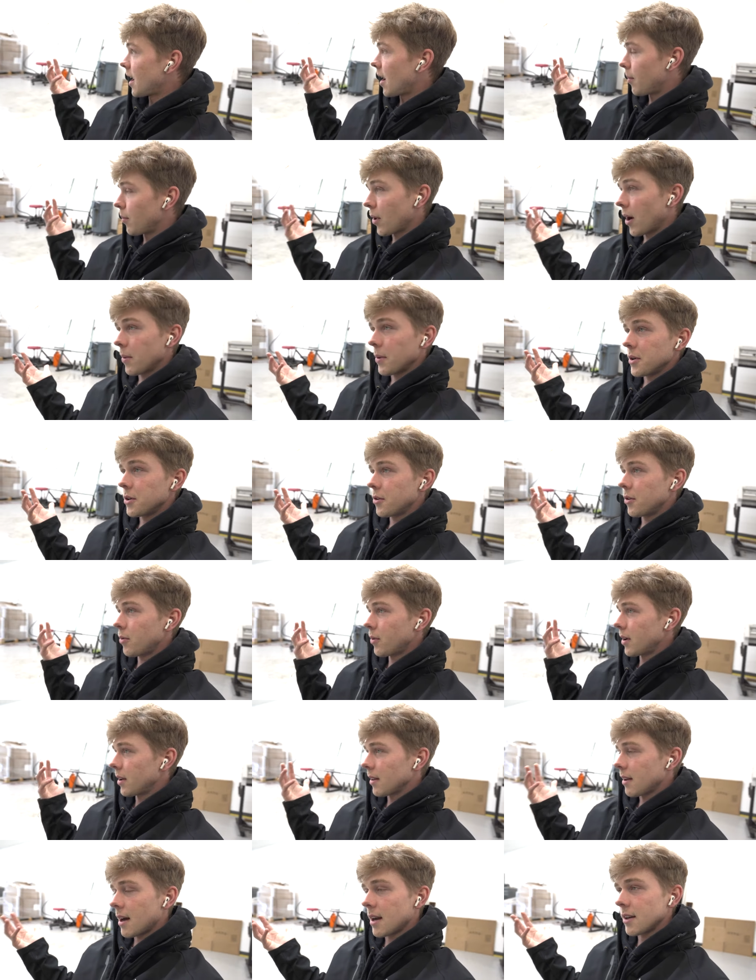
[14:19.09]
I'm probably doing
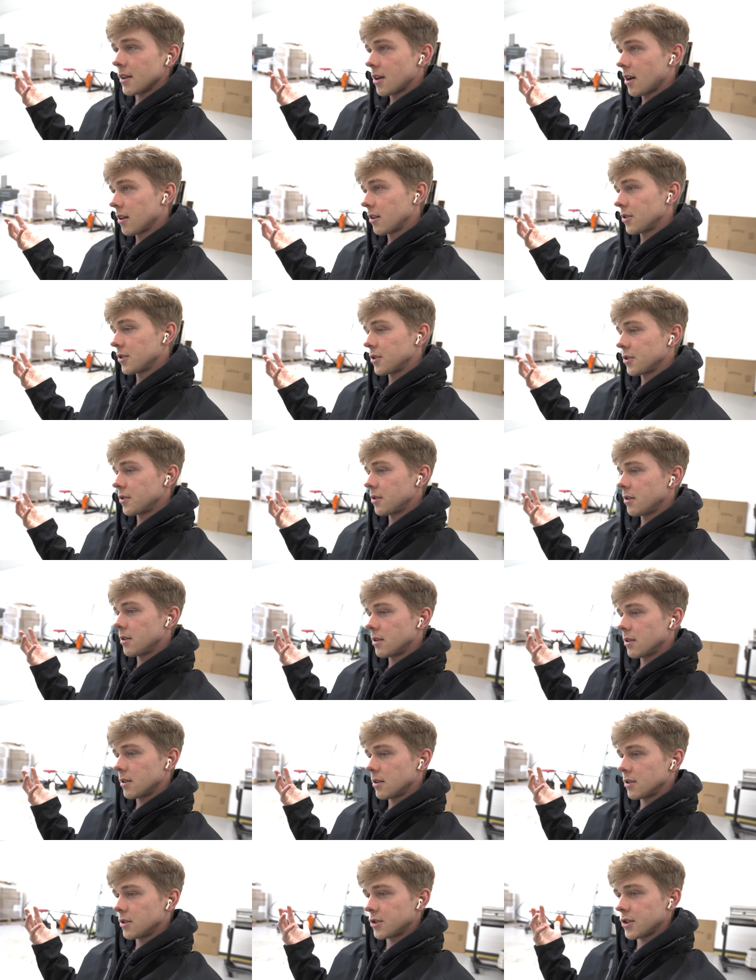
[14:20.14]
what a lot of y'all are doing,
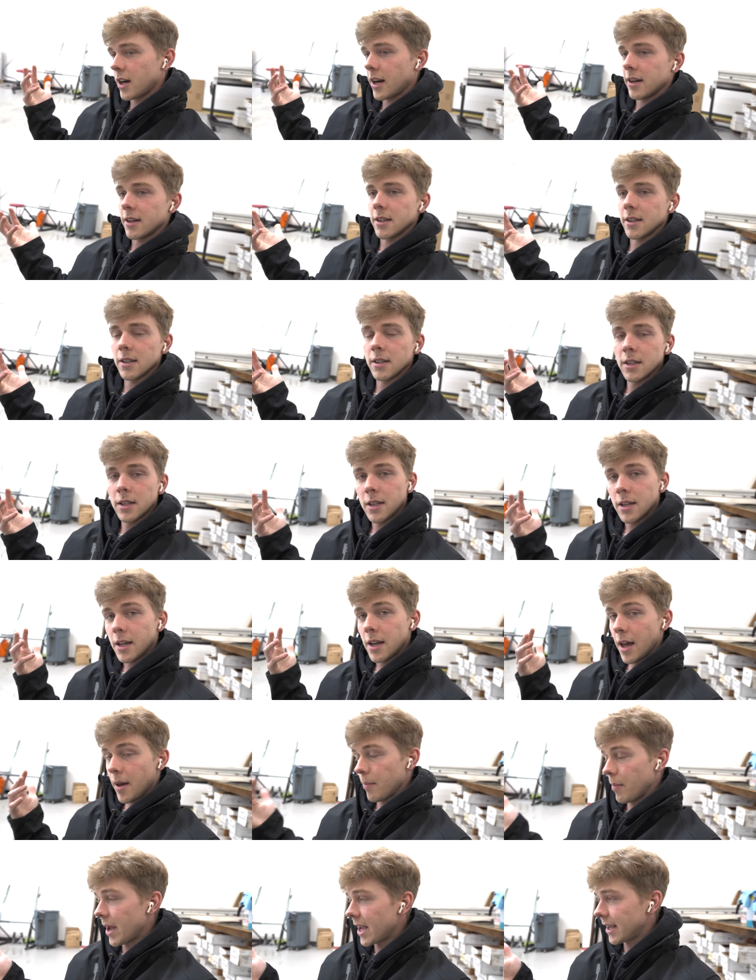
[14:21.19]
trying to
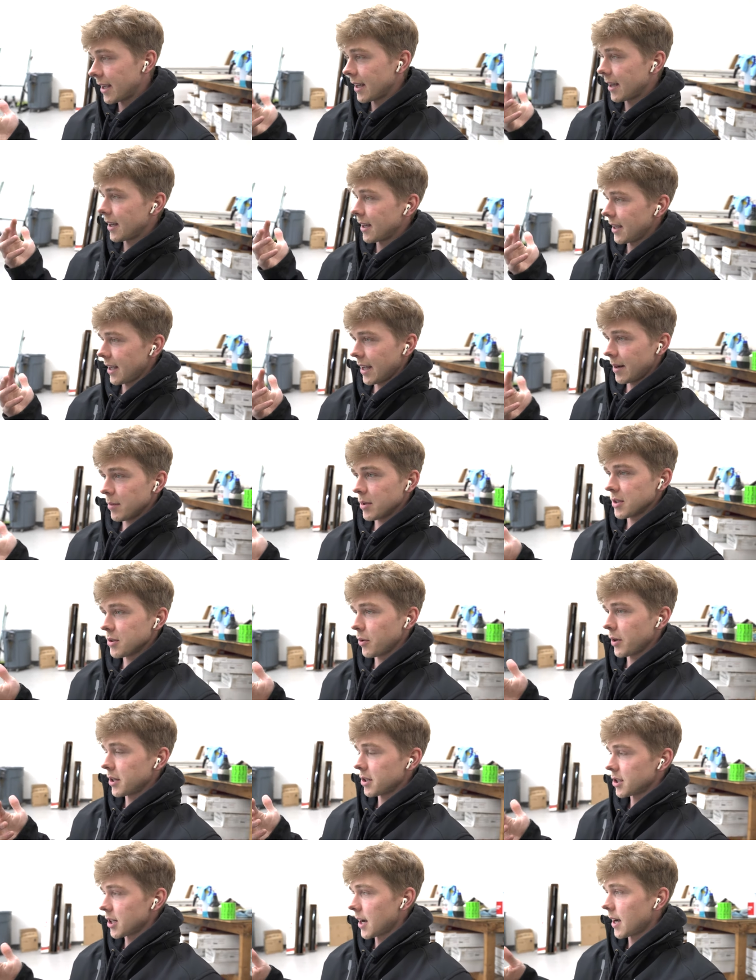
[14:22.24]
make it in
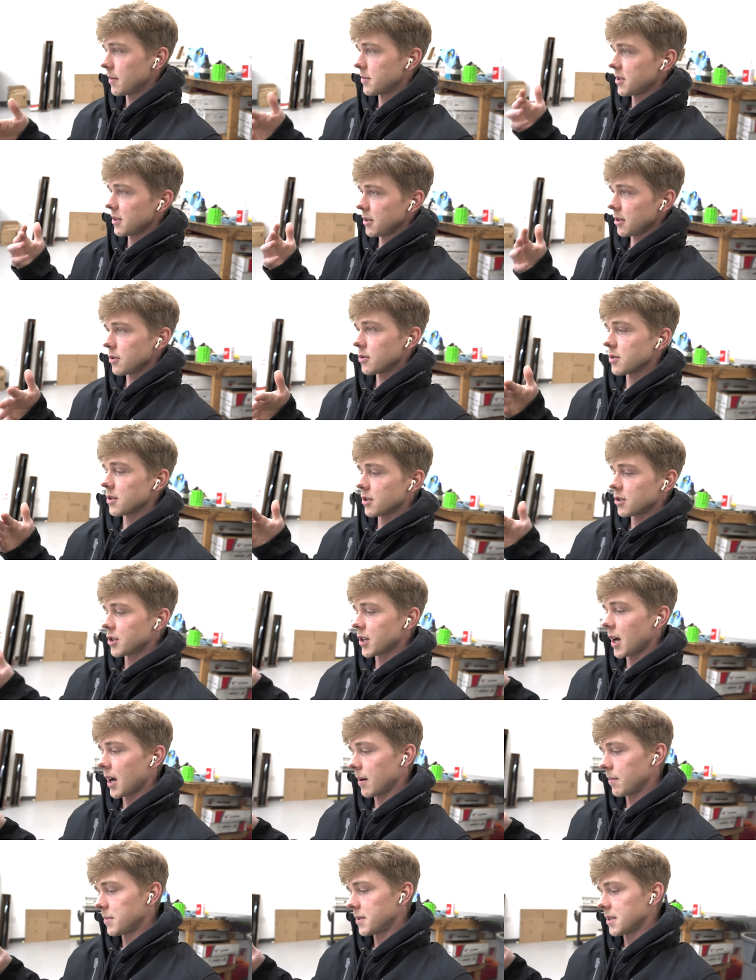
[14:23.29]
between jobs and use a
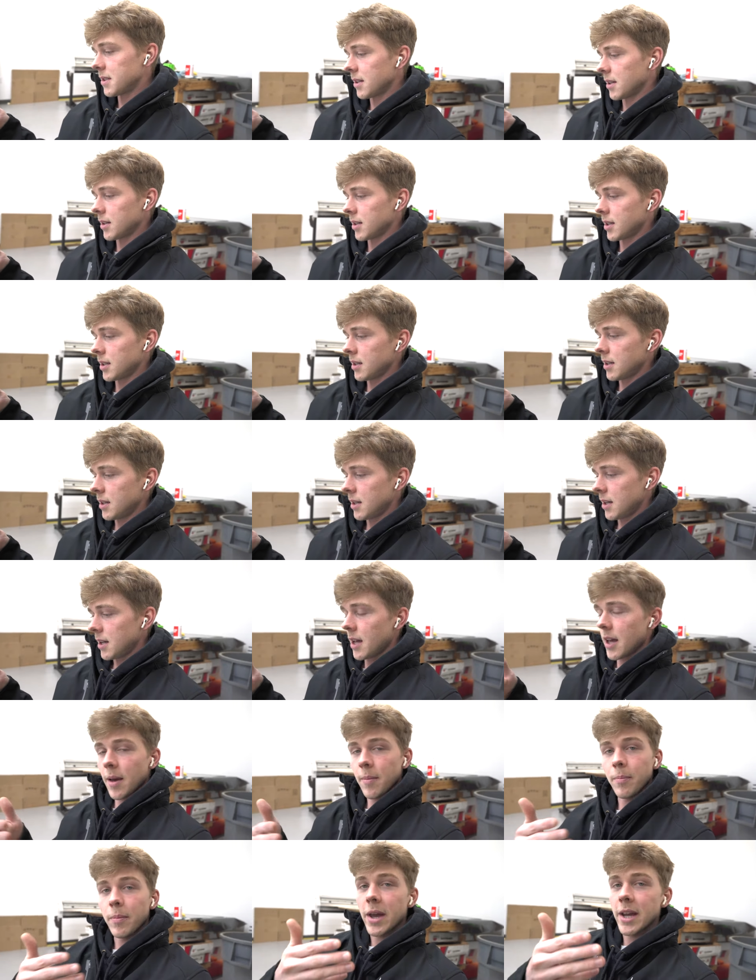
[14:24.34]
job to
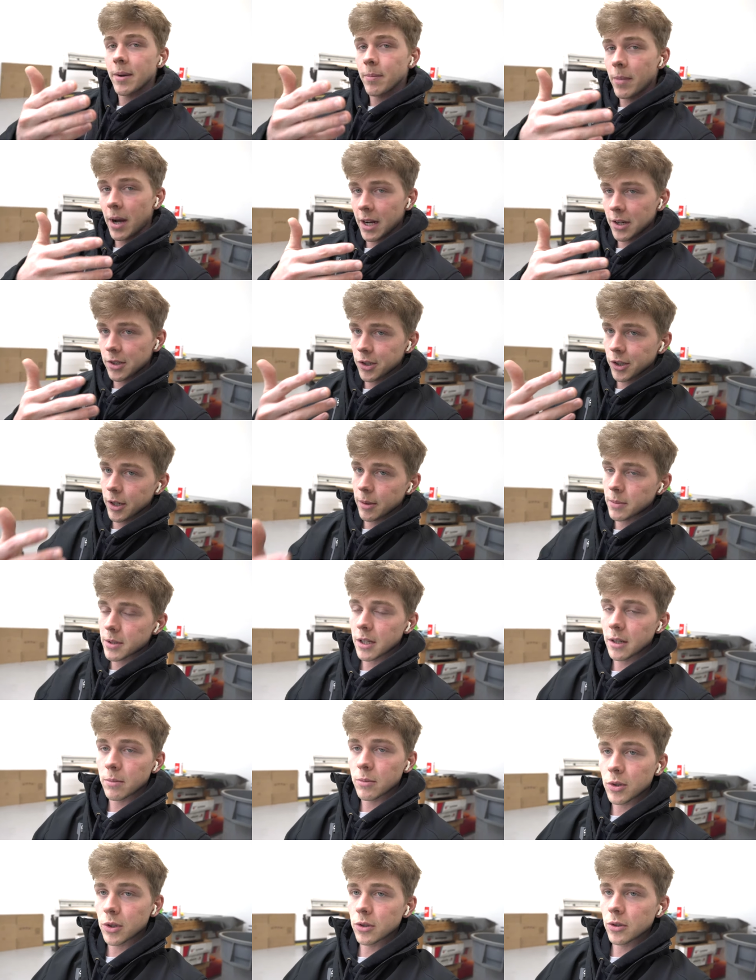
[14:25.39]
make my dreams
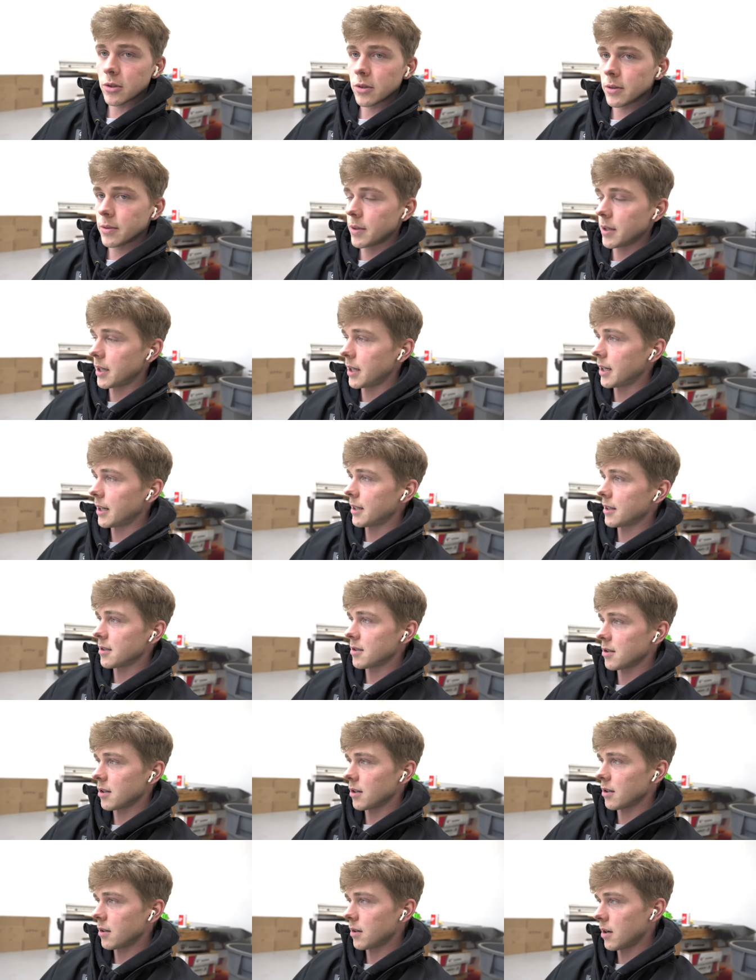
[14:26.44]
come true.
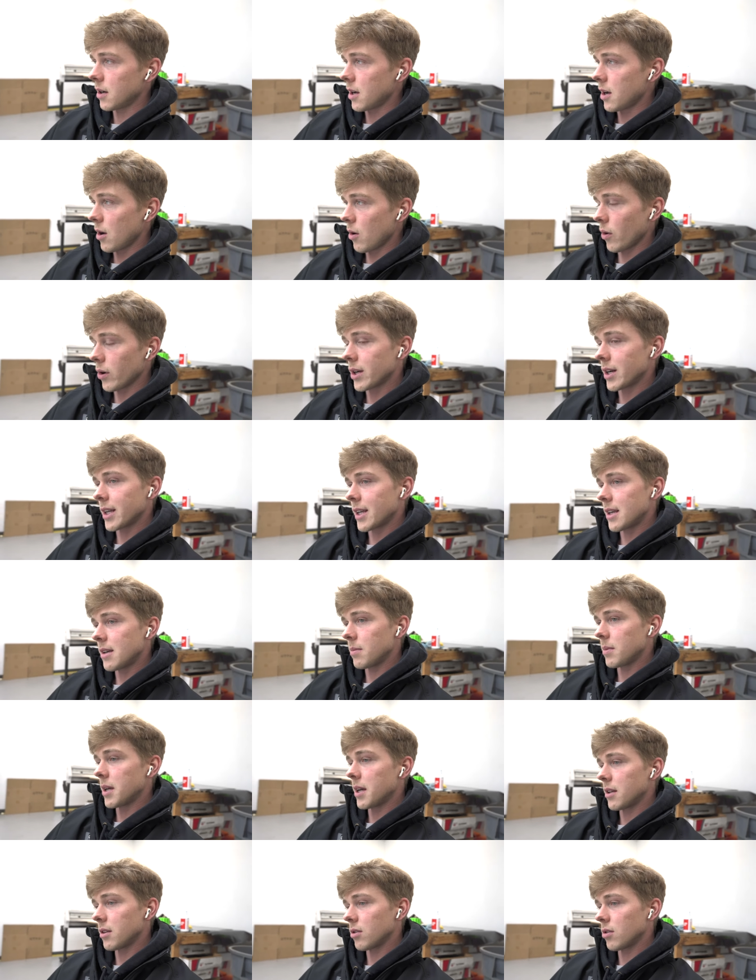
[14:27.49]
So we're going to keep
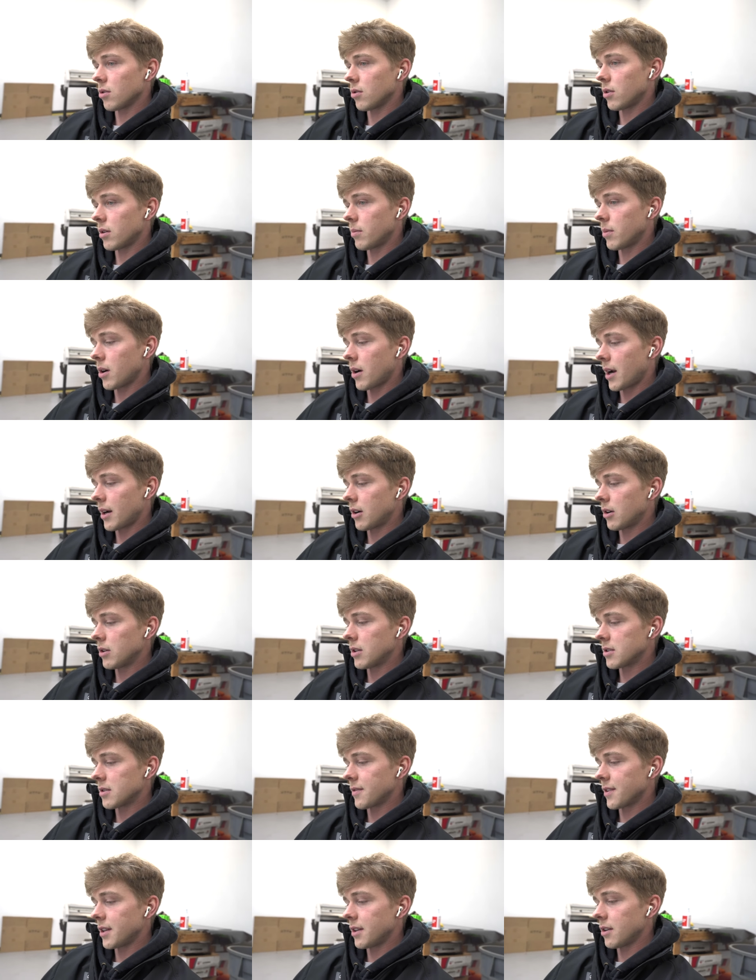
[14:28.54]
getting through it, bro. I know
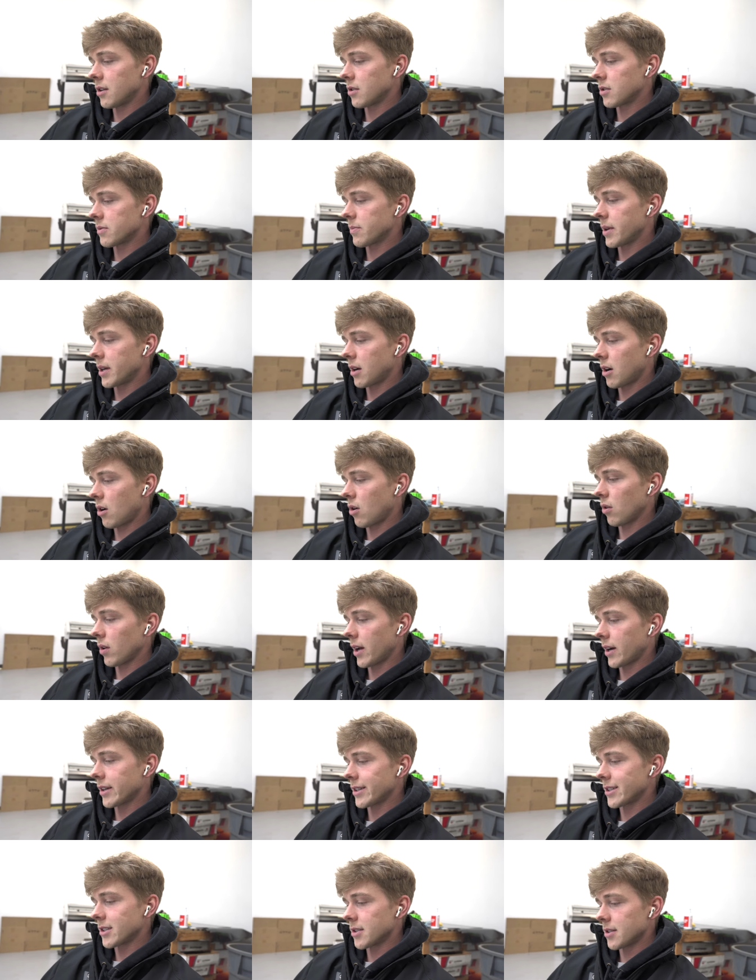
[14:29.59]
this video has been a whole
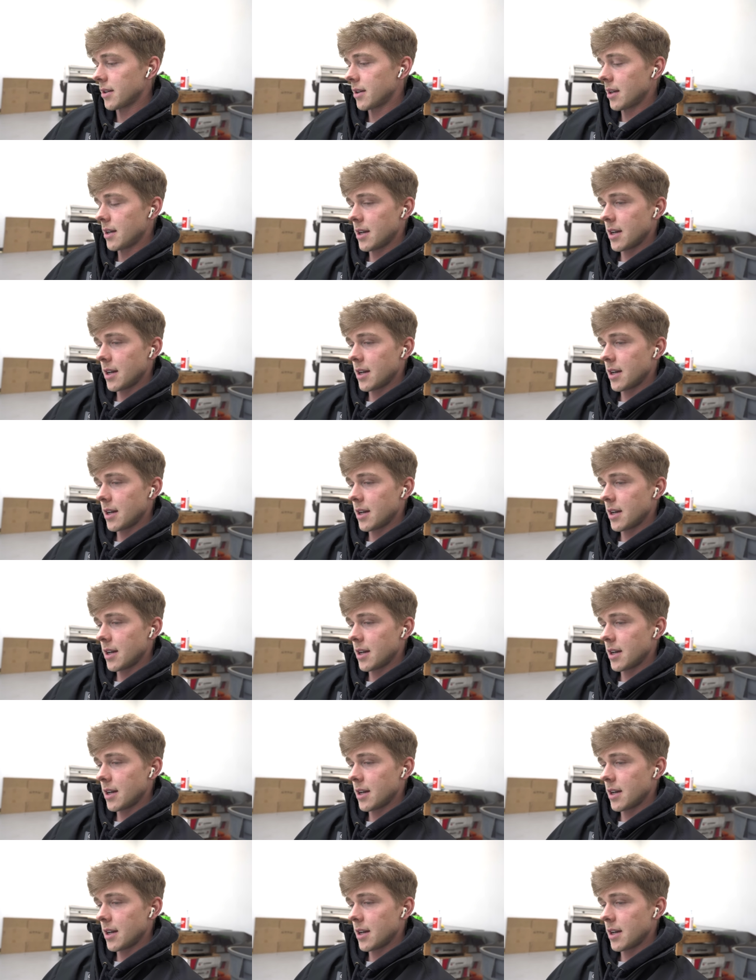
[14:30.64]
lot of just